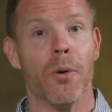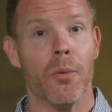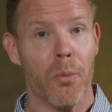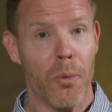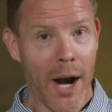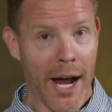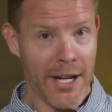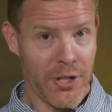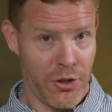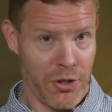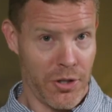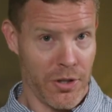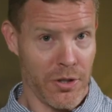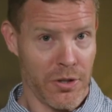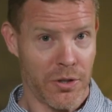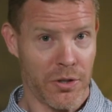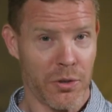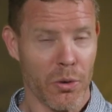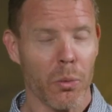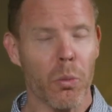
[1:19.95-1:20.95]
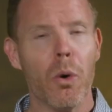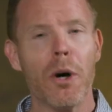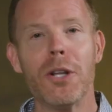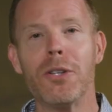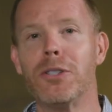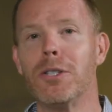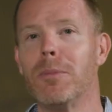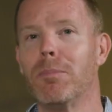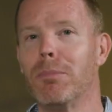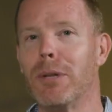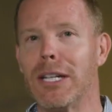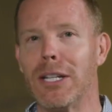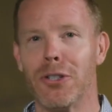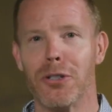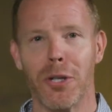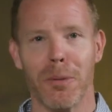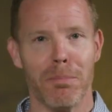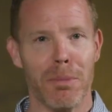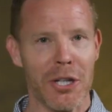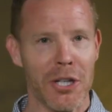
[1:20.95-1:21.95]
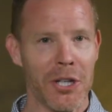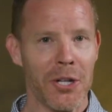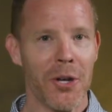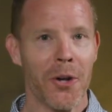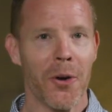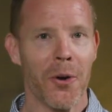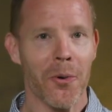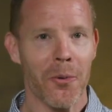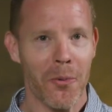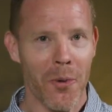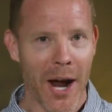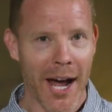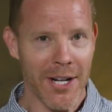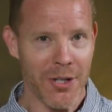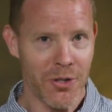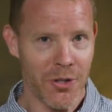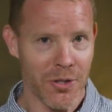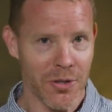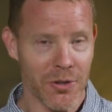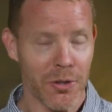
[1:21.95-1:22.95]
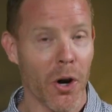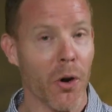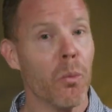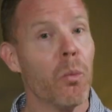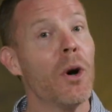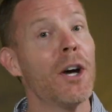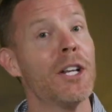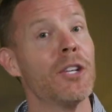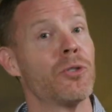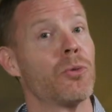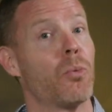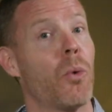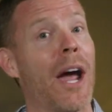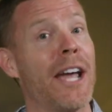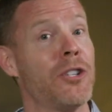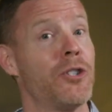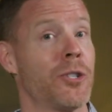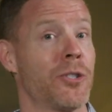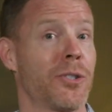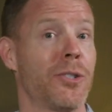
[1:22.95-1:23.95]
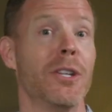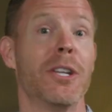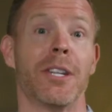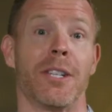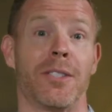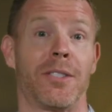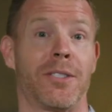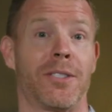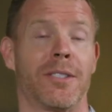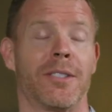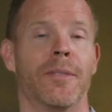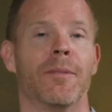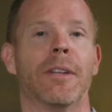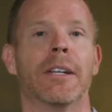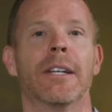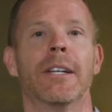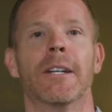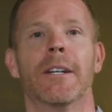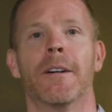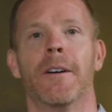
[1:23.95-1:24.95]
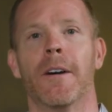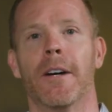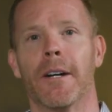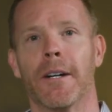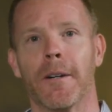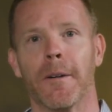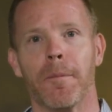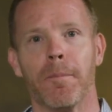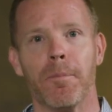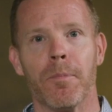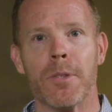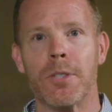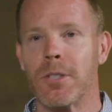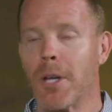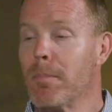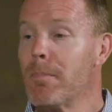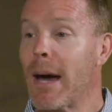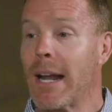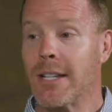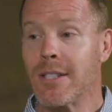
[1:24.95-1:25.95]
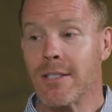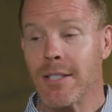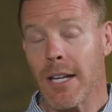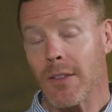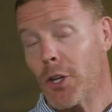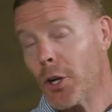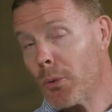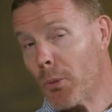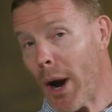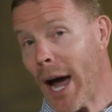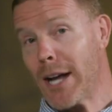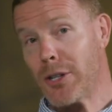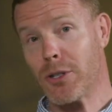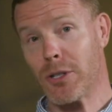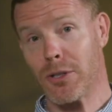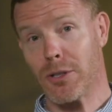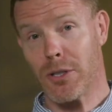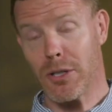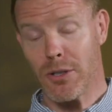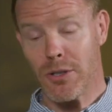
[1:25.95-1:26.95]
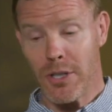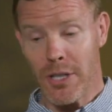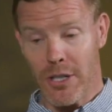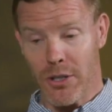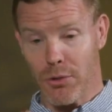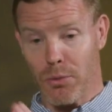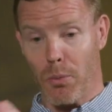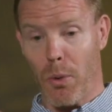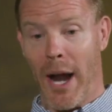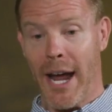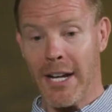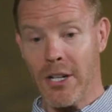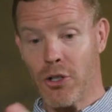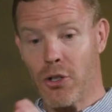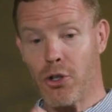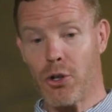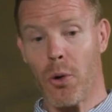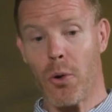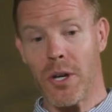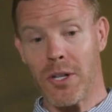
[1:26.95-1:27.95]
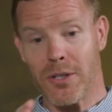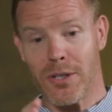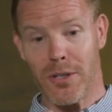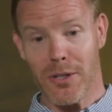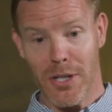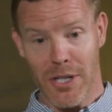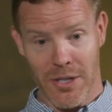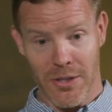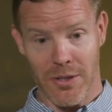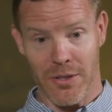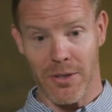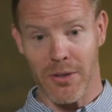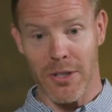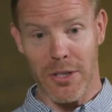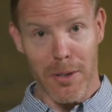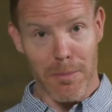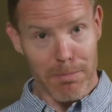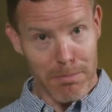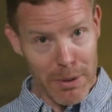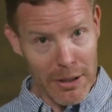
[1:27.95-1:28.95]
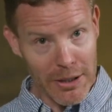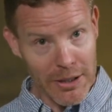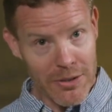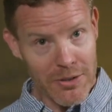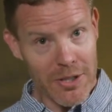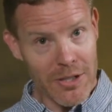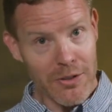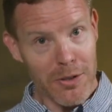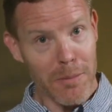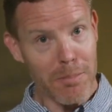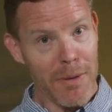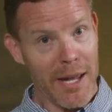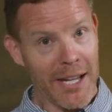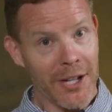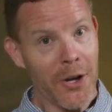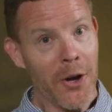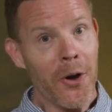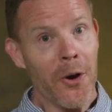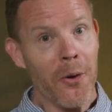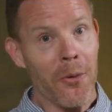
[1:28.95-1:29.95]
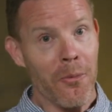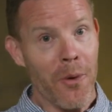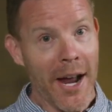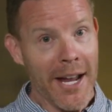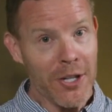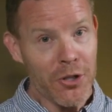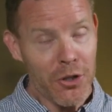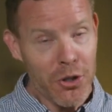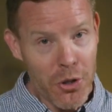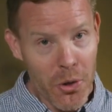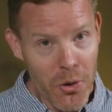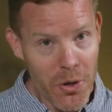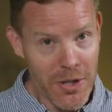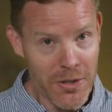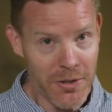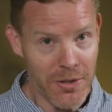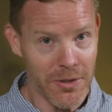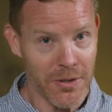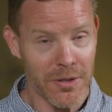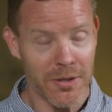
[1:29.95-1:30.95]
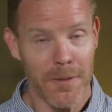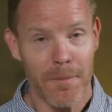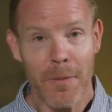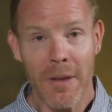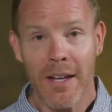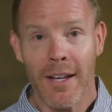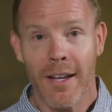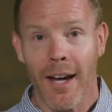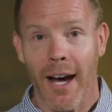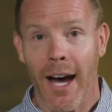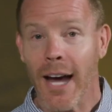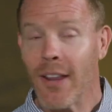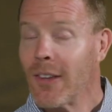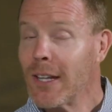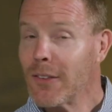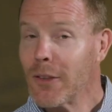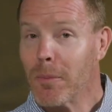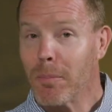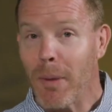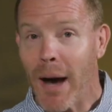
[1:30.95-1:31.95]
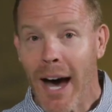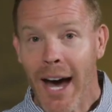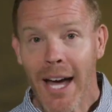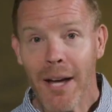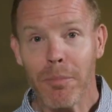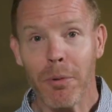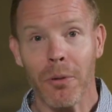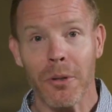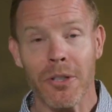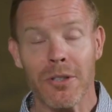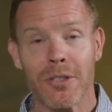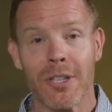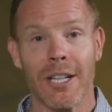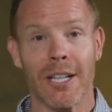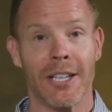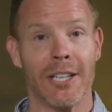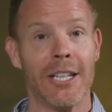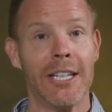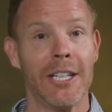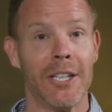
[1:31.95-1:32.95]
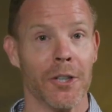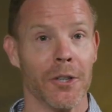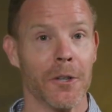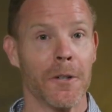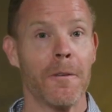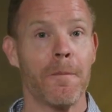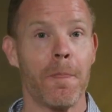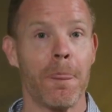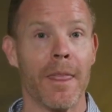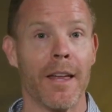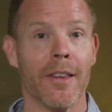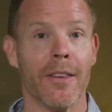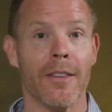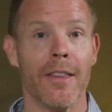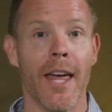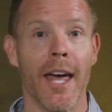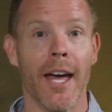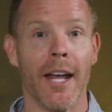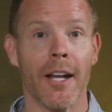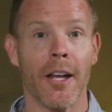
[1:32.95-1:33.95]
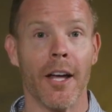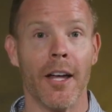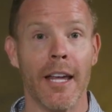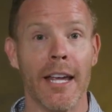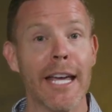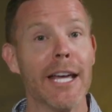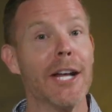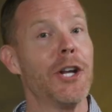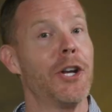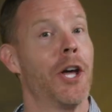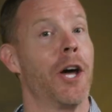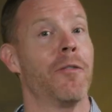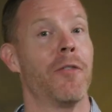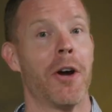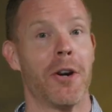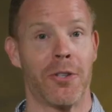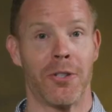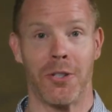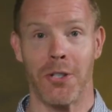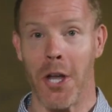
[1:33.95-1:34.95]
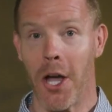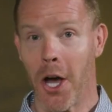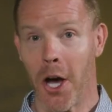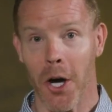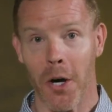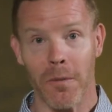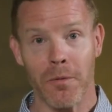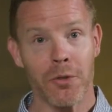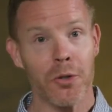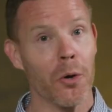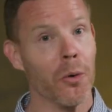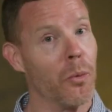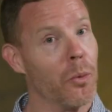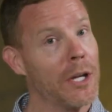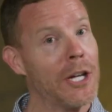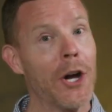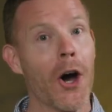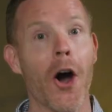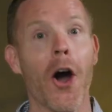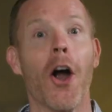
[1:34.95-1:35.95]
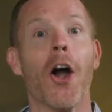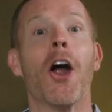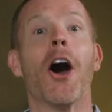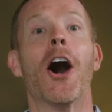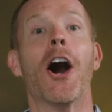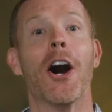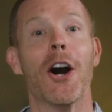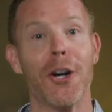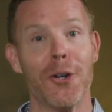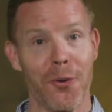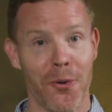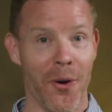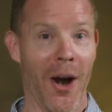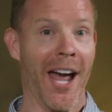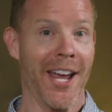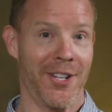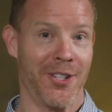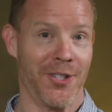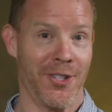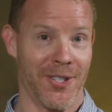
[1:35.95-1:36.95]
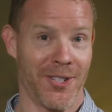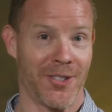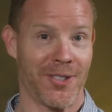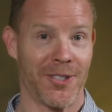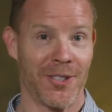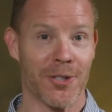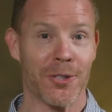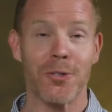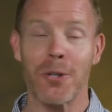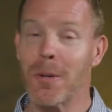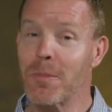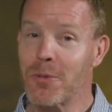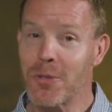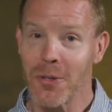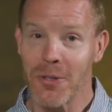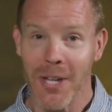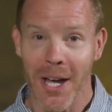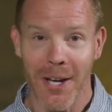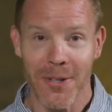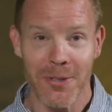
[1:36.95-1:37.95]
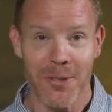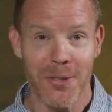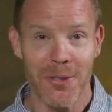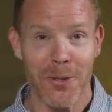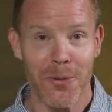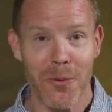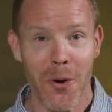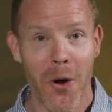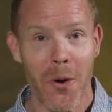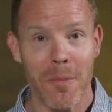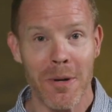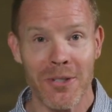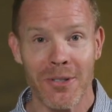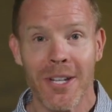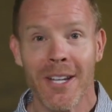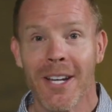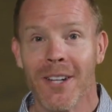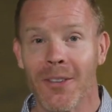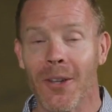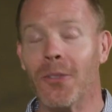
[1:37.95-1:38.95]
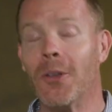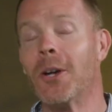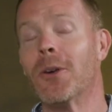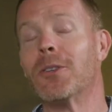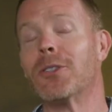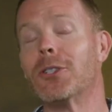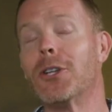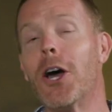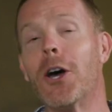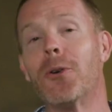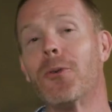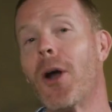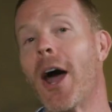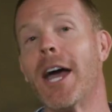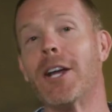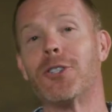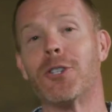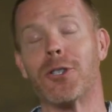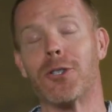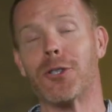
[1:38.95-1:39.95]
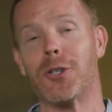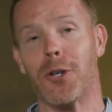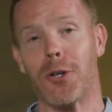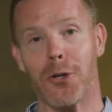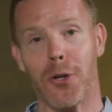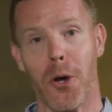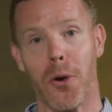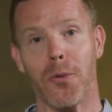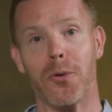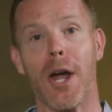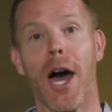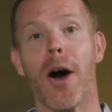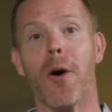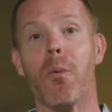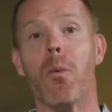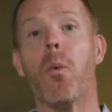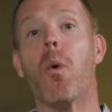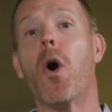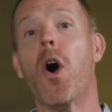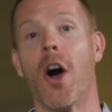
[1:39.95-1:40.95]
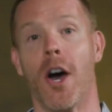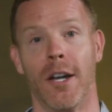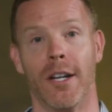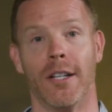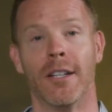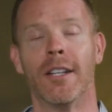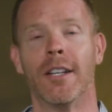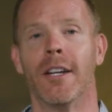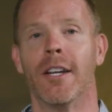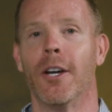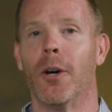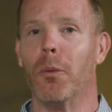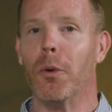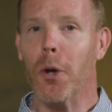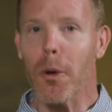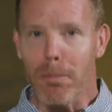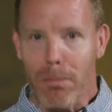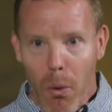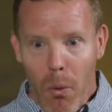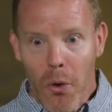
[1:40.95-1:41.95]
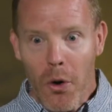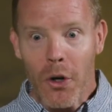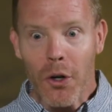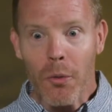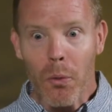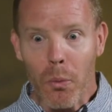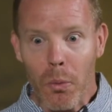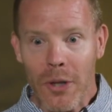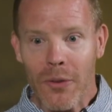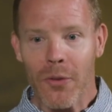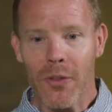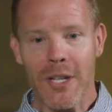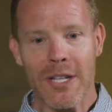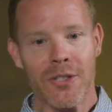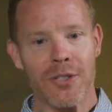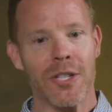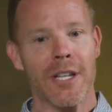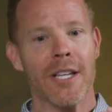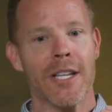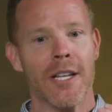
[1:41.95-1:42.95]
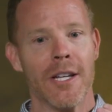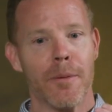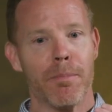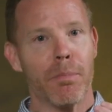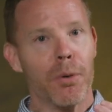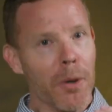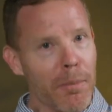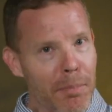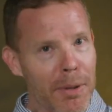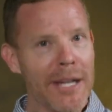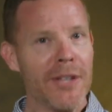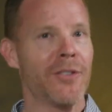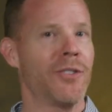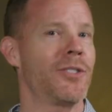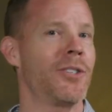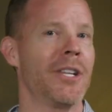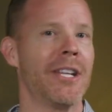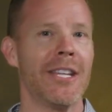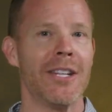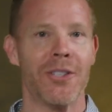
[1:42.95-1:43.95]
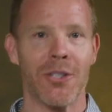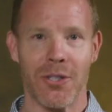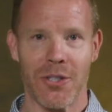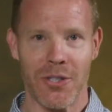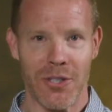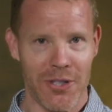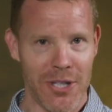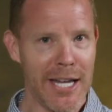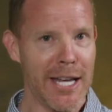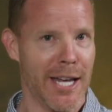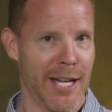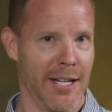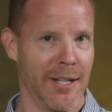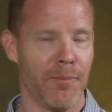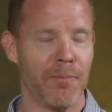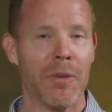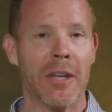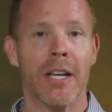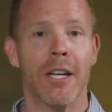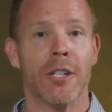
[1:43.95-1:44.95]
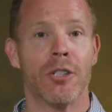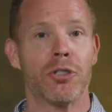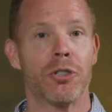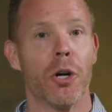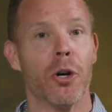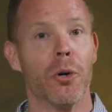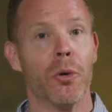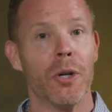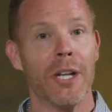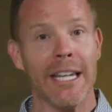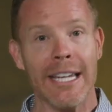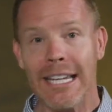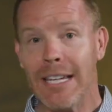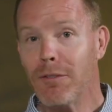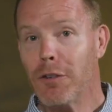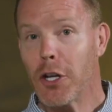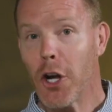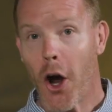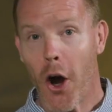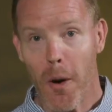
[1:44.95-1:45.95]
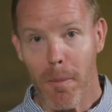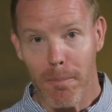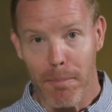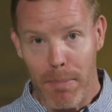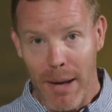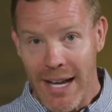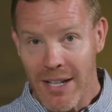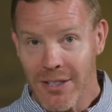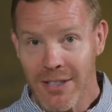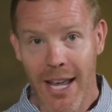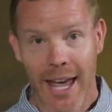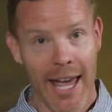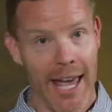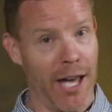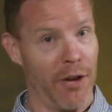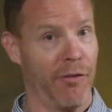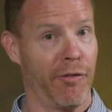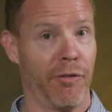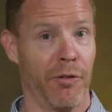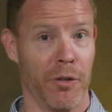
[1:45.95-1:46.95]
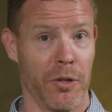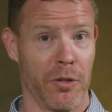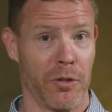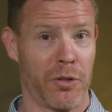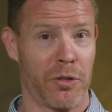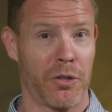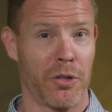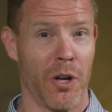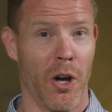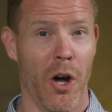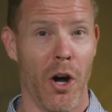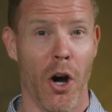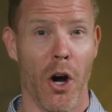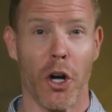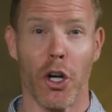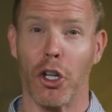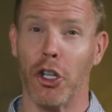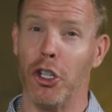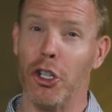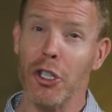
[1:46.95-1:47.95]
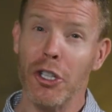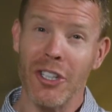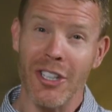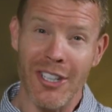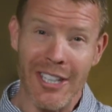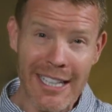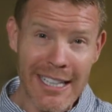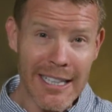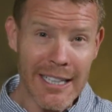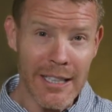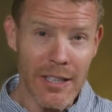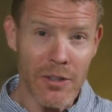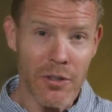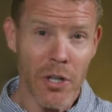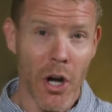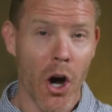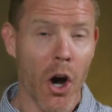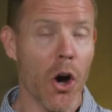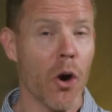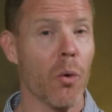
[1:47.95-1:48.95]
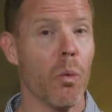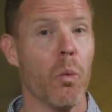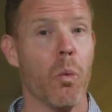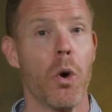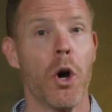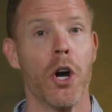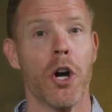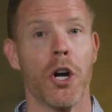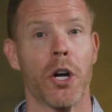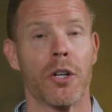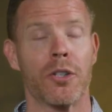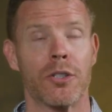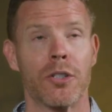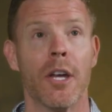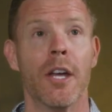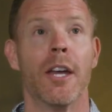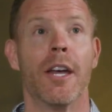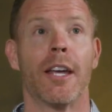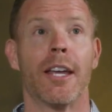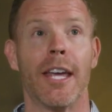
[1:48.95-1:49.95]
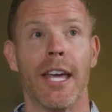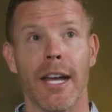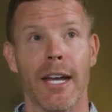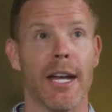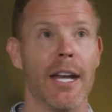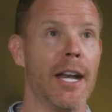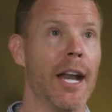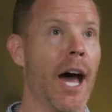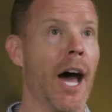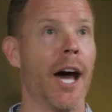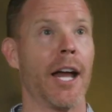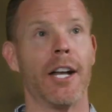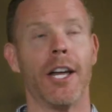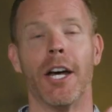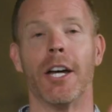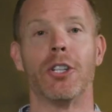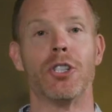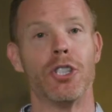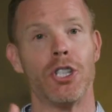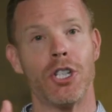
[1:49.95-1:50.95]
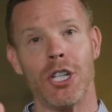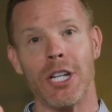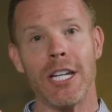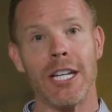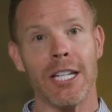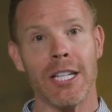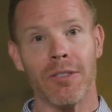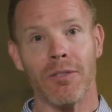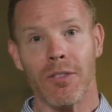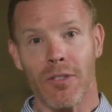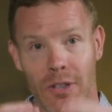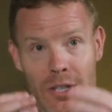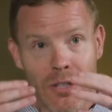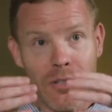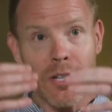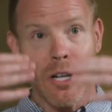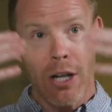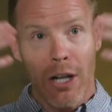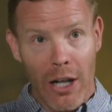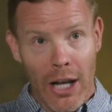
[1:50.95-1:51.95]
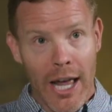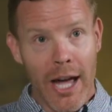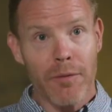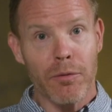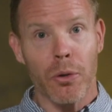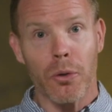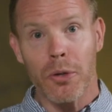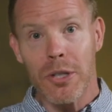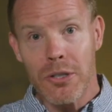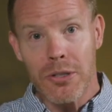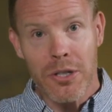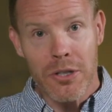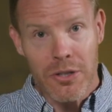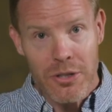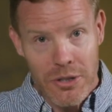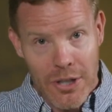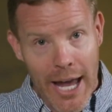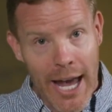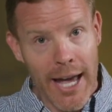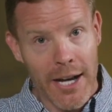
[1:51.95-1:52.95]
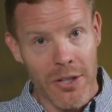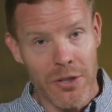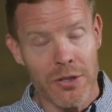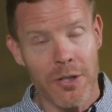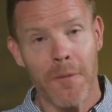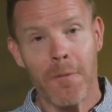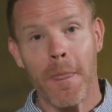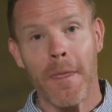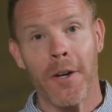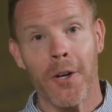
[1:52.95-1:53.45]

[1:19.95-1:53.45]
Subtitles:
Righteous. What does it mean to be righteous? Or what is righteousness? Somebody said that righteousness is right choiceness, the ability to make right choices. I think the Bible is clear that in and of ourselves, we are unrighteous. The scripture tells us in Romans that there is none righteous, no, not one. We are born with this propensity to sin. So even our best efforts, our good deeds, our works cannot achieve this level, this status